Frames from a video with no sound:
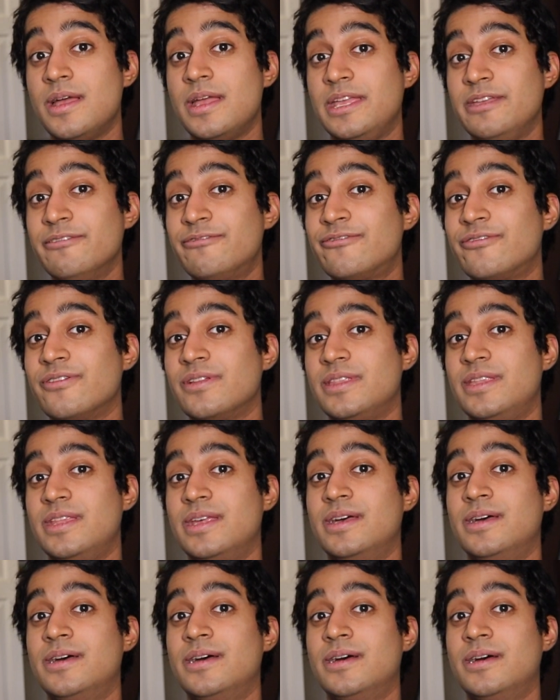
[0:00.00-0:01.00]
if
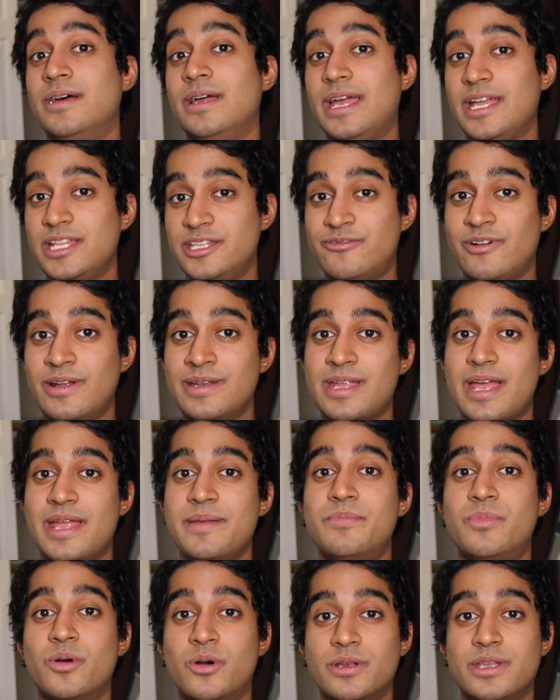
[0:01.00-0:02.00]
the hedge fund
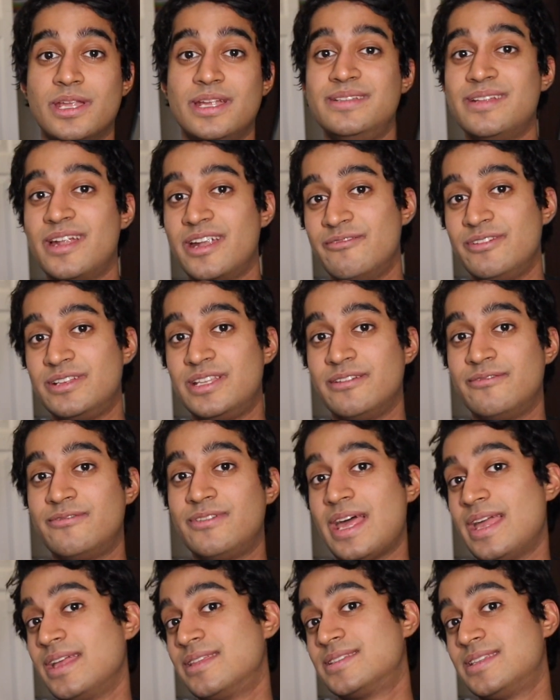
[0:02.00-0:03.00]
had bought a derivative
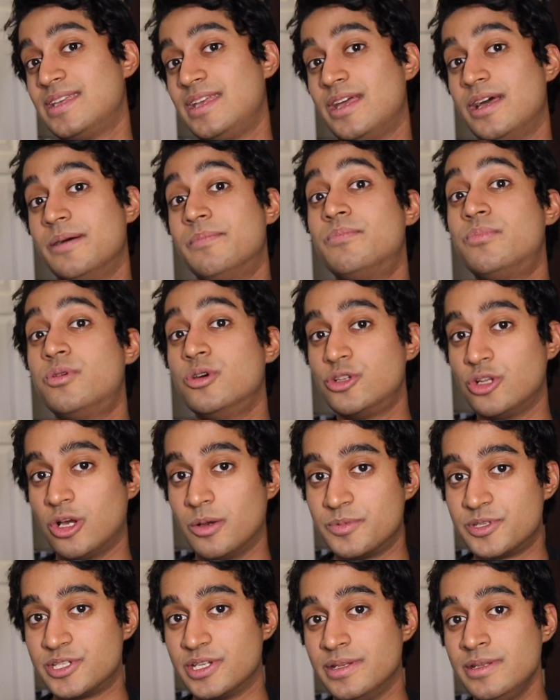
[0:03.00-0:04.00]
like, say, a put
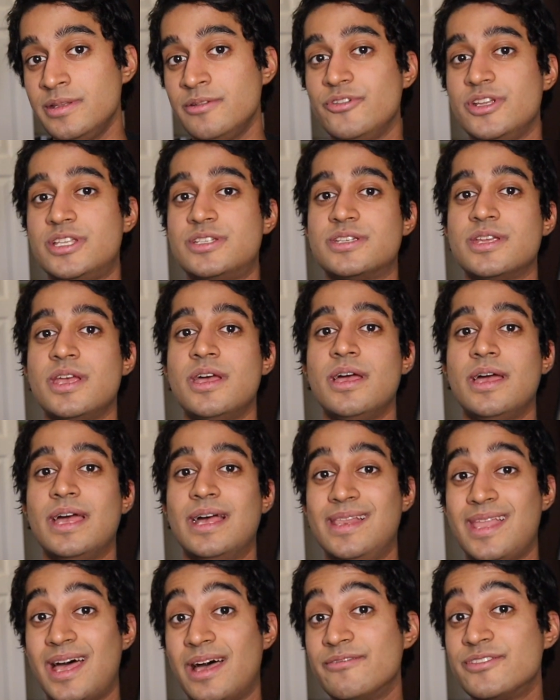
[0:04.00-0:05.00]
option, which
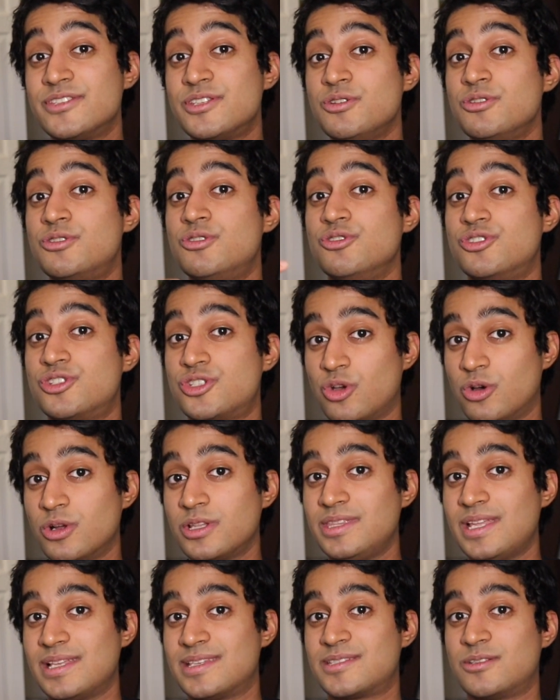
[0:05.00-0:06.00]
allows you to
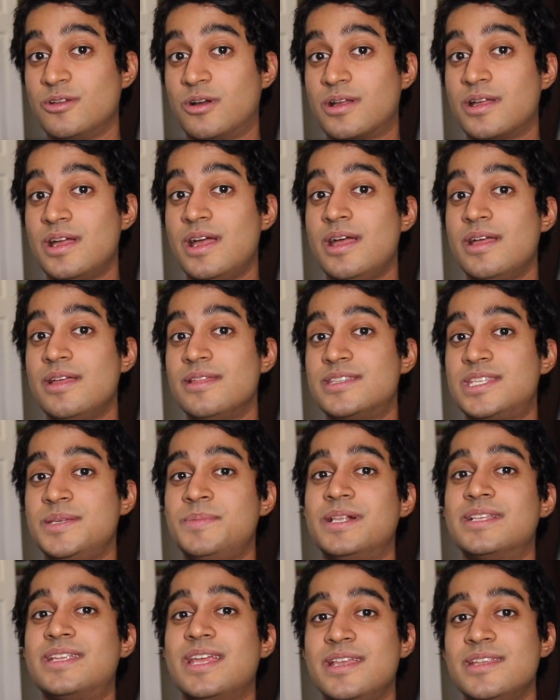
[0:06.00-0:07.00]
short that stock
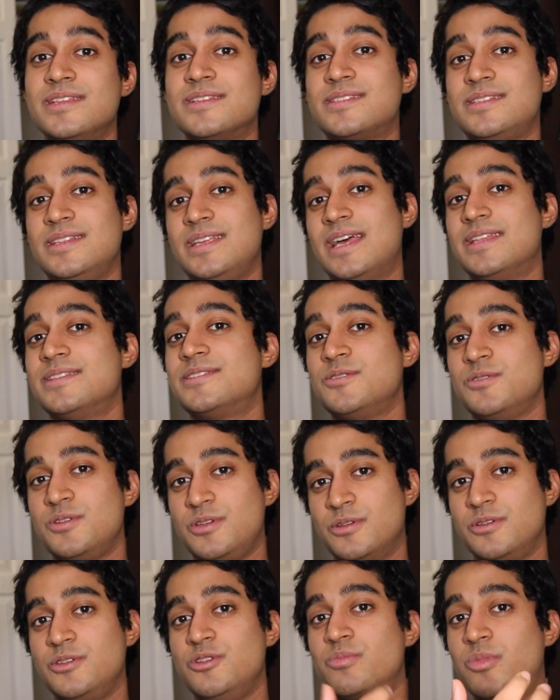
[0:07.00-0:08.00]
simultaneously as
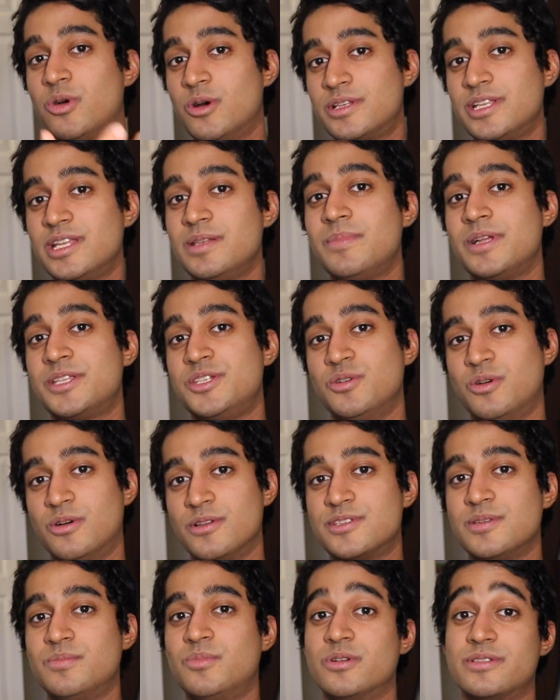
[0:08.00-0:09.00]
you bought it, but you
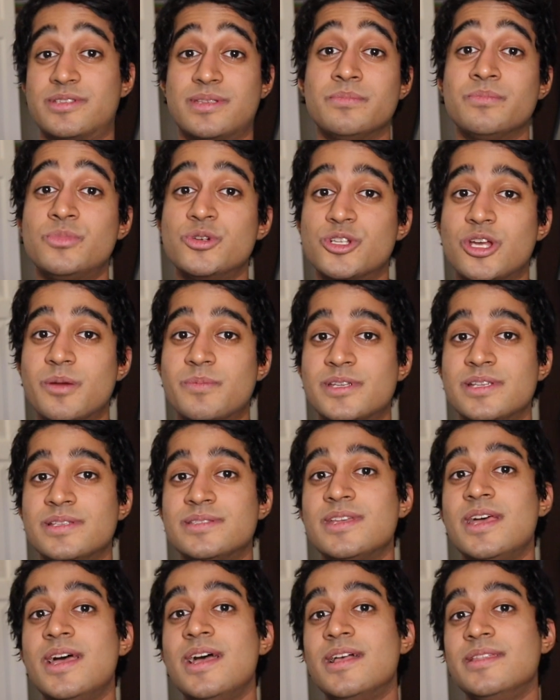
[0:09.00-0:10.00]
also bought some put
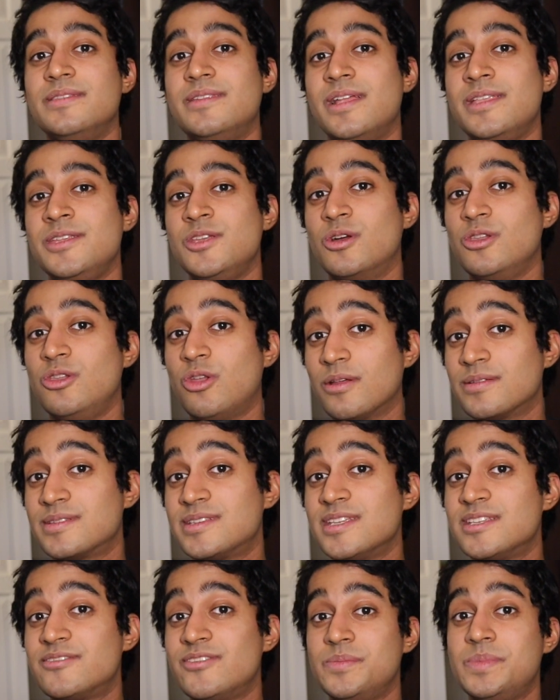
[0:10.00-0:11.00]
options, then your
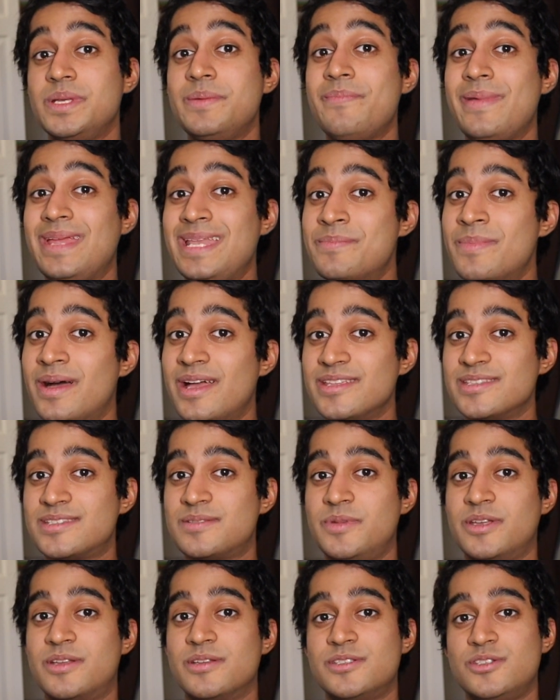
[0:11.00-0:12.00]
losses will be
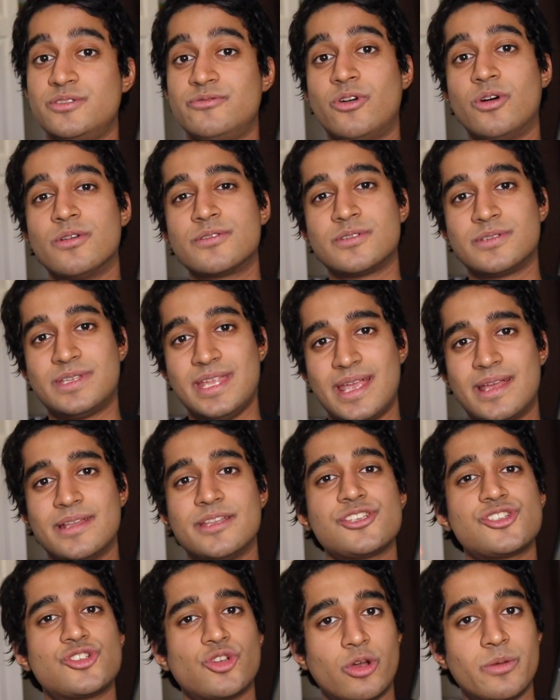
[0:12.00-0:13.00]
minimized because you've also taken
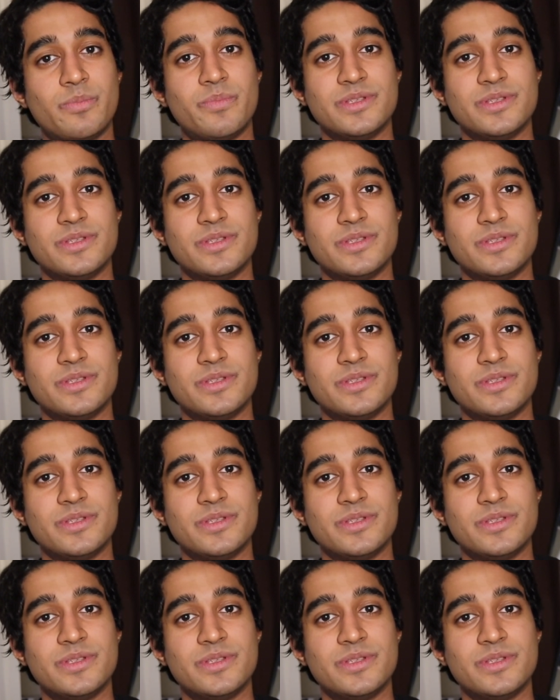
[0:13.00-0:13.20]
a short